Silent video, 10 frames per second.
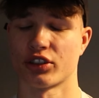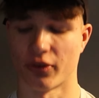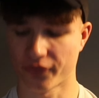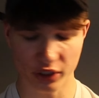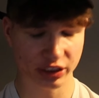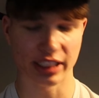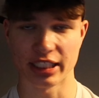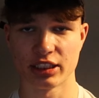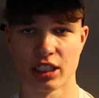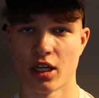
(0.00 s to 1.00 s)
So the first
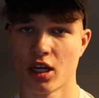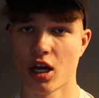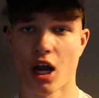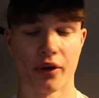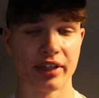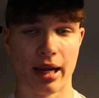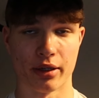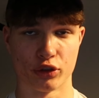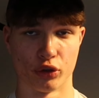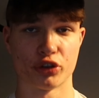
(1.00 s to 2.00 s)
thing is, I'll get
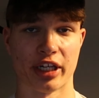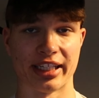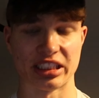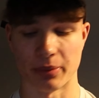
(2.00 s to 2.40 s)
a good training